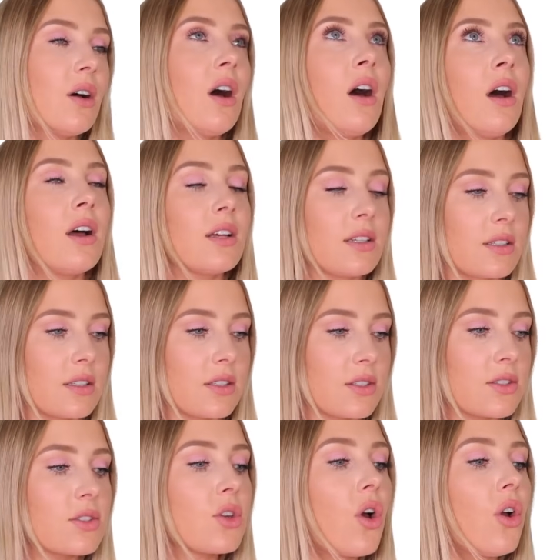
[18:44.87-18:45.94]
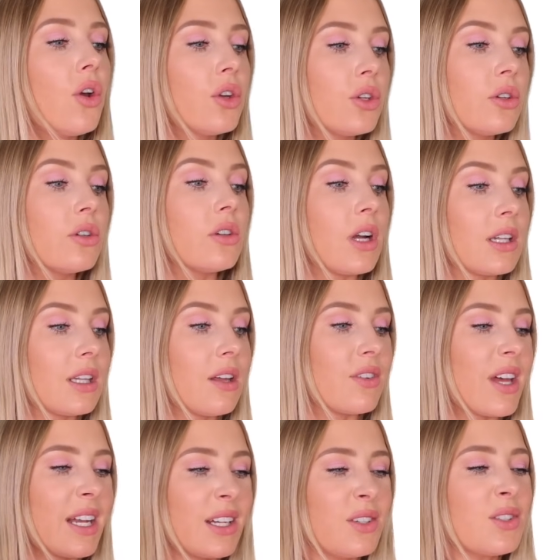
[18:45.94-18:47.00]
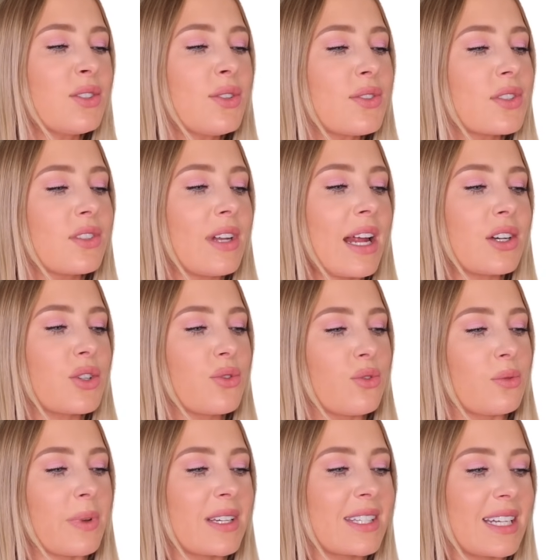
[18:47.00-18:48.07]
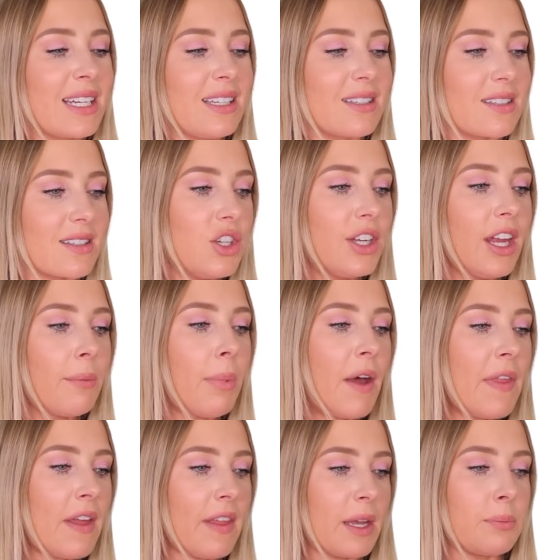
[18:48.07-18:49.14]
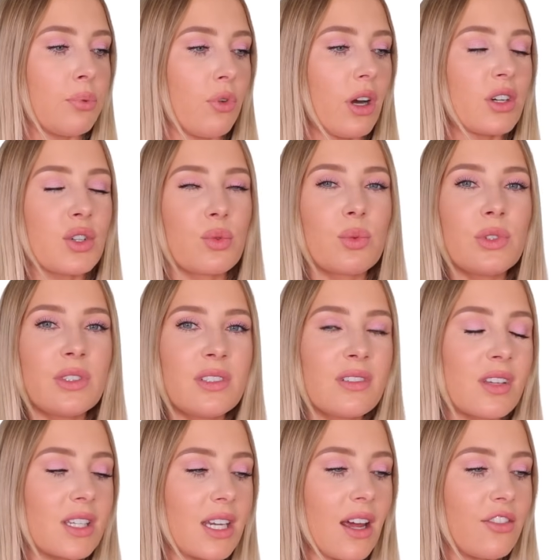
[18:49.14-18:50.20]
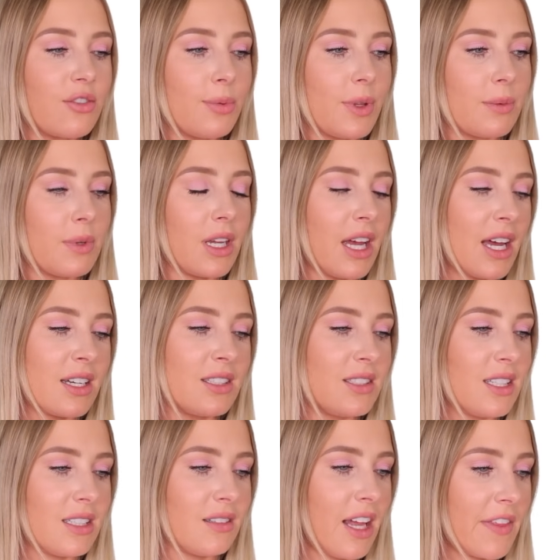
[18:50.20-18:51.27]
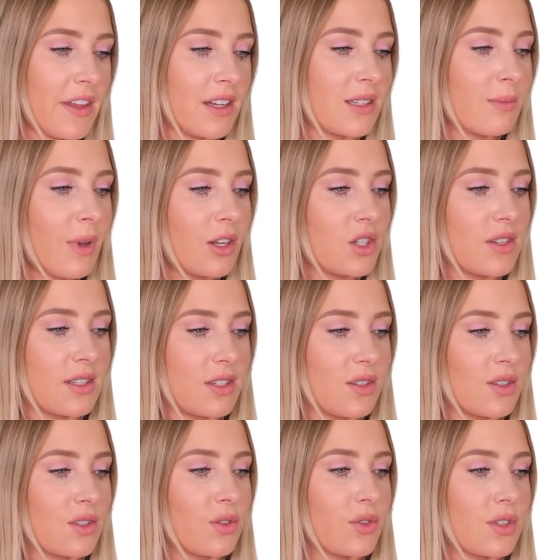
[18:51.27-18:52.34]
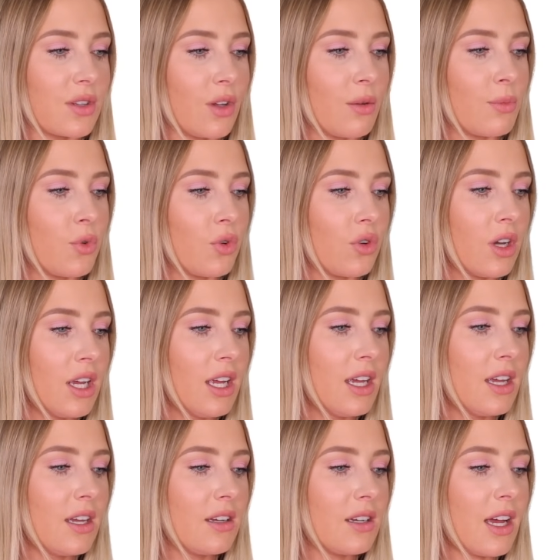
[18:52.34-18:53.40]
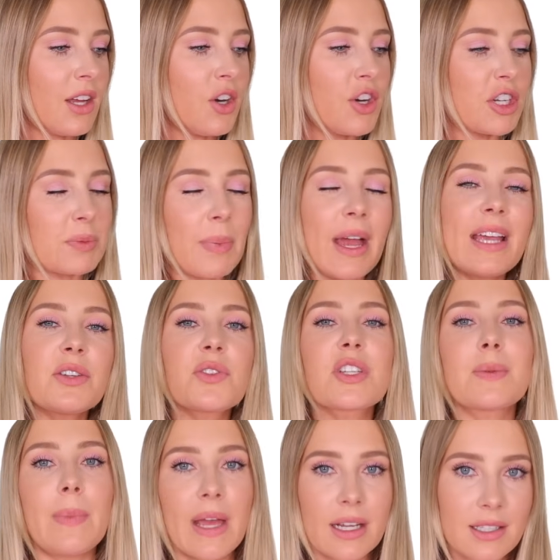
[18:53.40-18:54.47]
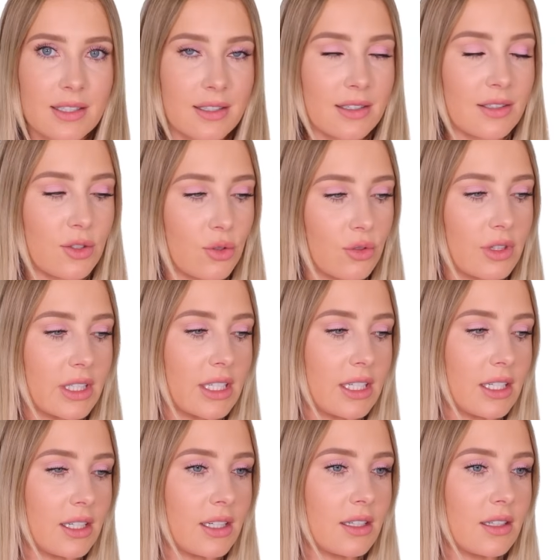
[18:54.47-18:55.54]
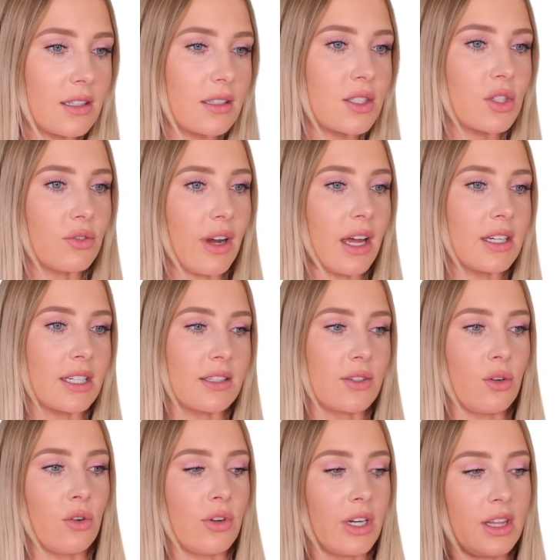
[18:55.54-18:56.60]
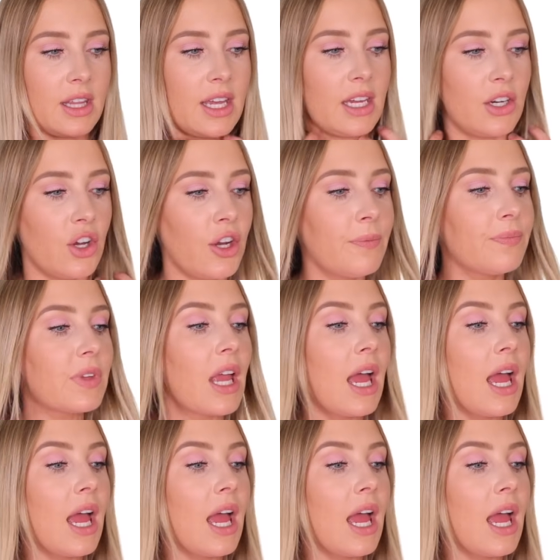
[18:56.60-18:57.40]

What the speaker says: Oh, so good. I love it. And it just looks natural because it is. You can buy that like brushwood stuff, but I didn't like that as much. This just looks a lot more, I don't know, just pays respects to the surroundings that are already there, you know?